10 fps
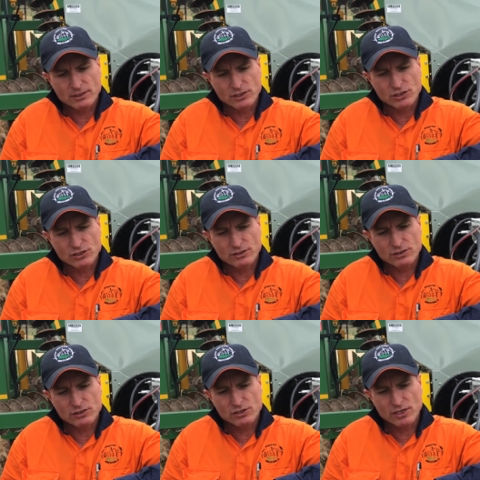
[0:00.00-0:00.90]
just
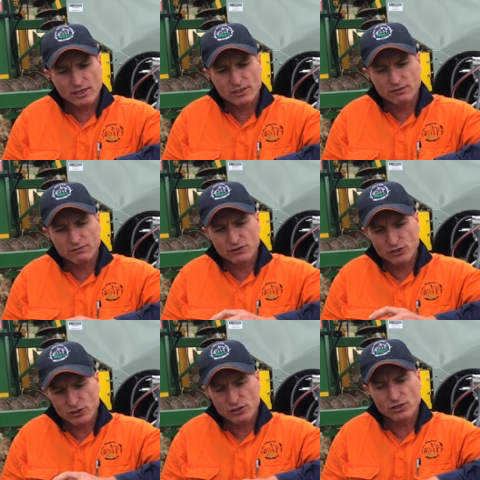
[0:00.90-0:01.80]
such a
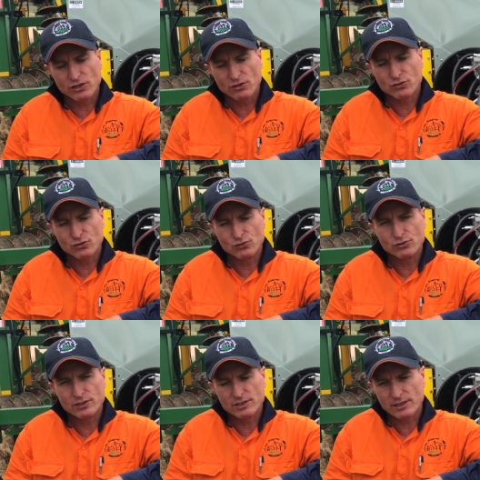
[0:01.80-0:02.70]
versatile
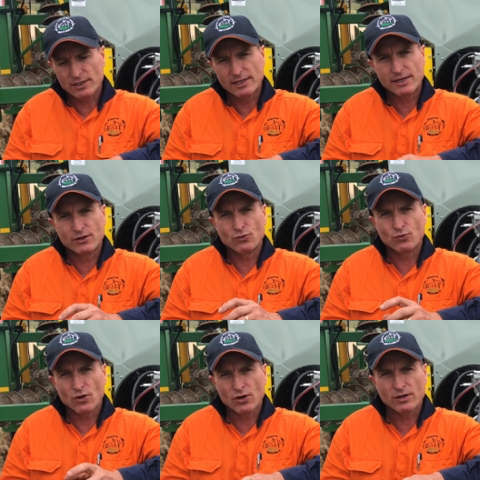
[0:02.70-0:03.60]
tool because it'll handle
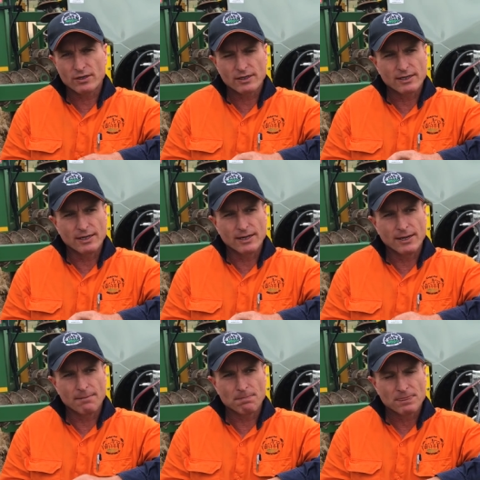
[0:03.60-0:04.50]
rock,
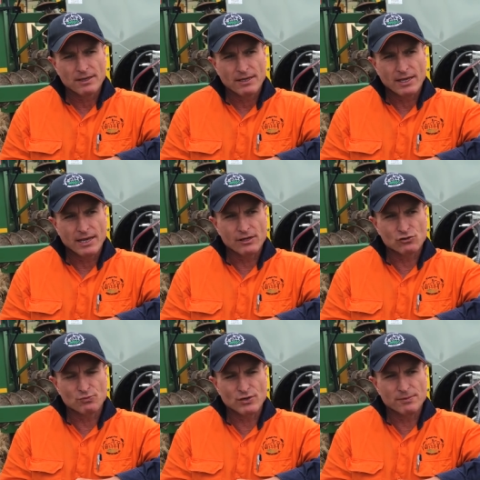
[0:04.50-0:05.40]
um,
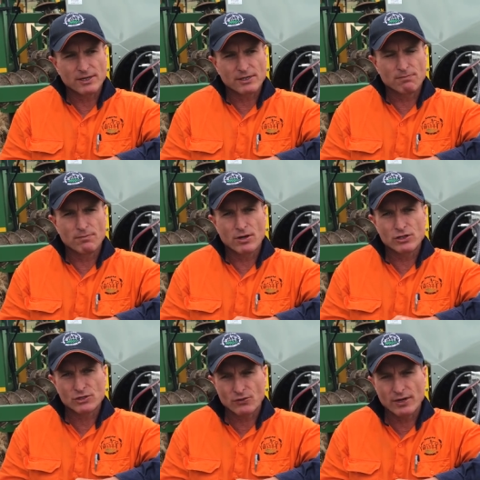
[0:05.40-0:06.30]
handles pretty much
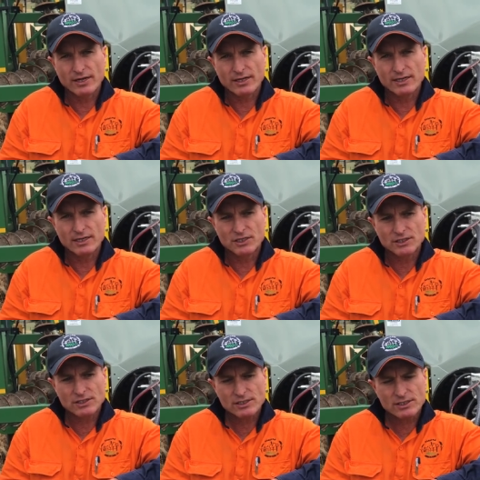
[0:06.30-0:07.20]
most ground
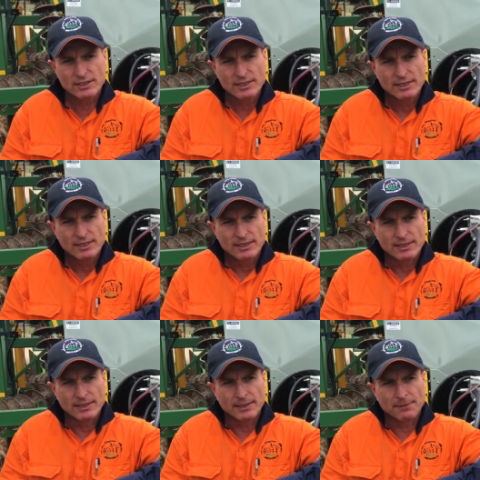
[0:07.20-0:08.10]
conditions,
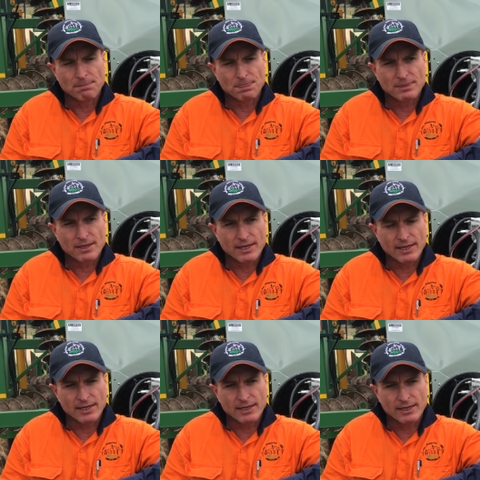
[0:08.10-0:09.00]
um,
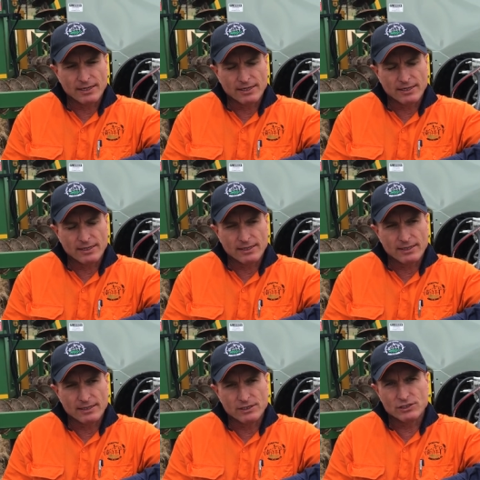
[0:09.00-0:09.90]
and
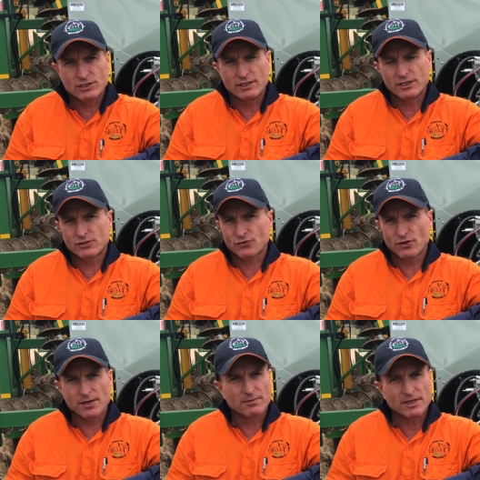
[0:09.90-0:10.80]
is
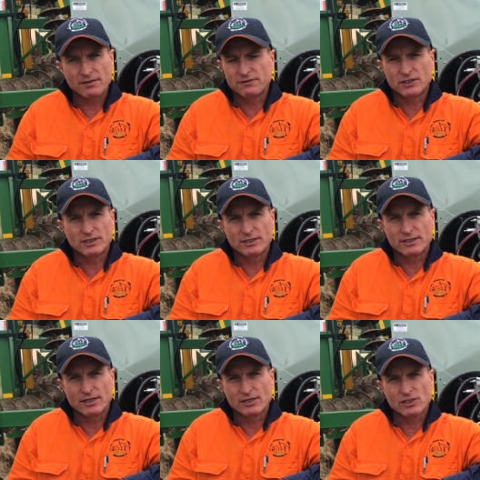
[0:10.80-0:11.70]
extremely
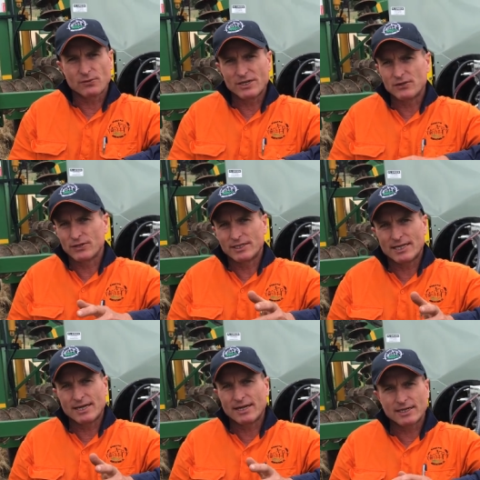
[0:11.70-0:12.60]
so we're doing
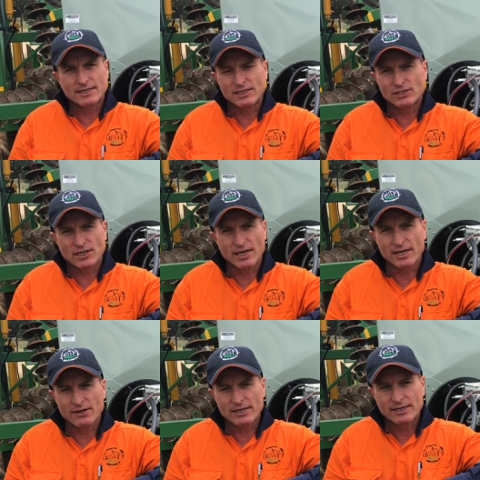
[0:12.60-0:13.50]
10 hectares an
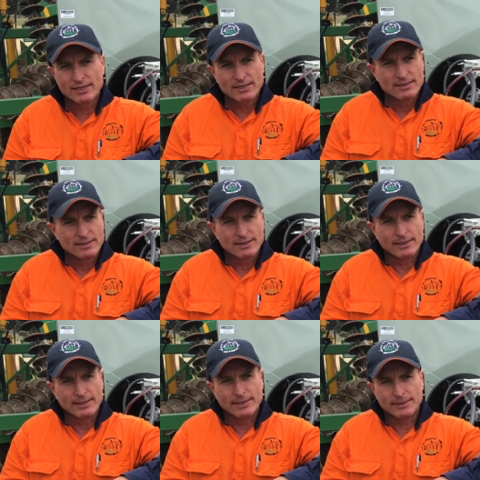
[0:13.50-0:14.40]
hour.
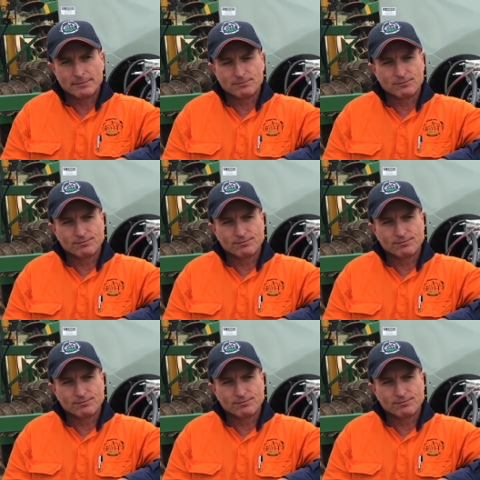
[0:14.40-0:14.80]
Um,